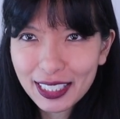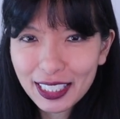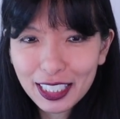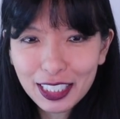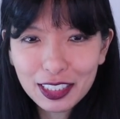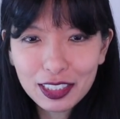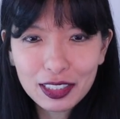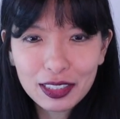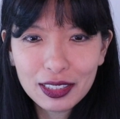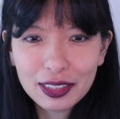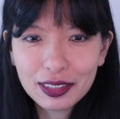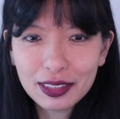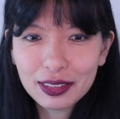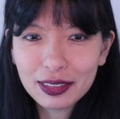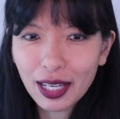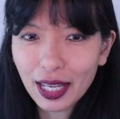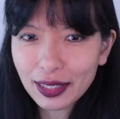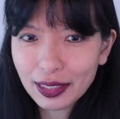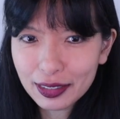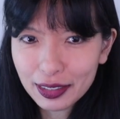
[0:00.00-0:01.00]
it is, this is
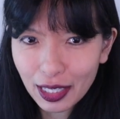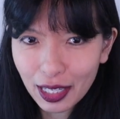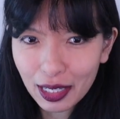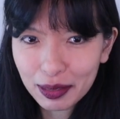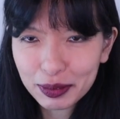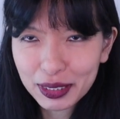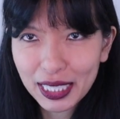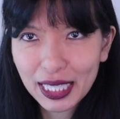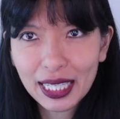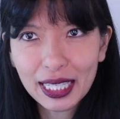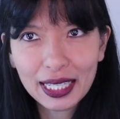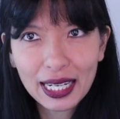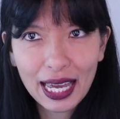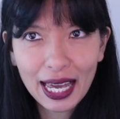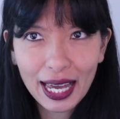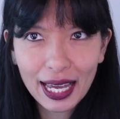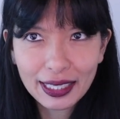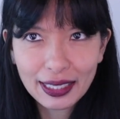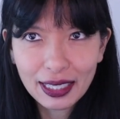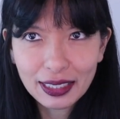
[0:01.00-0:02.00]
not the time to hit
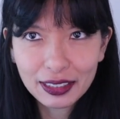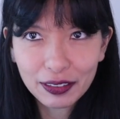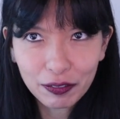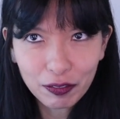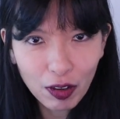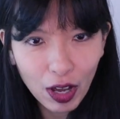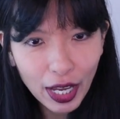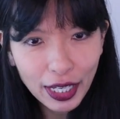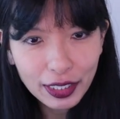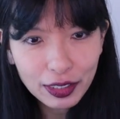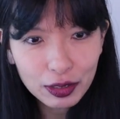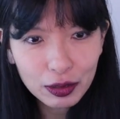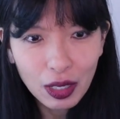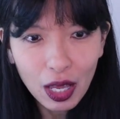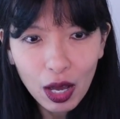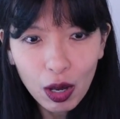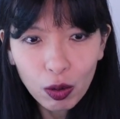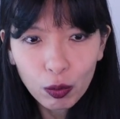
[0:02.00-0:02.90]
Add Device.